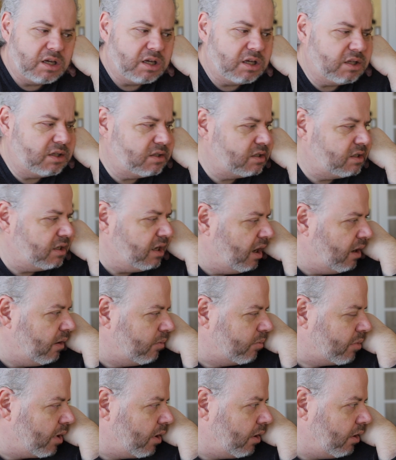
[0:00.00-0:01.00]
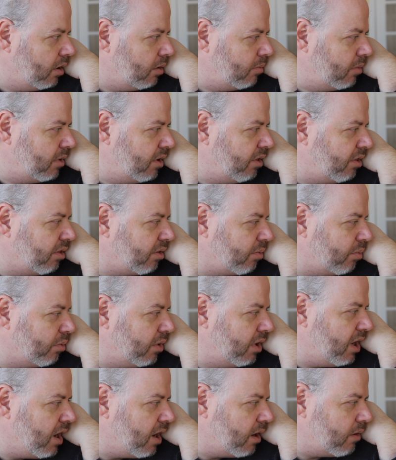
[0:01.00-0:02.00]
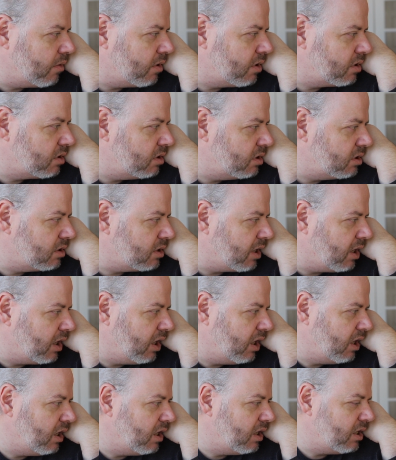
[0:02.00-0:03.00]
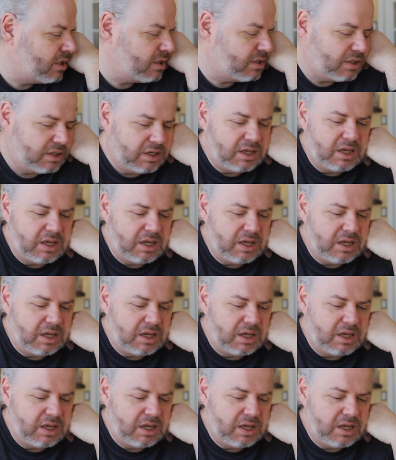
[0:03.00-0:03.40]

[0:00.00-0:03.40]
it's now probably been 3 hours since I ate it.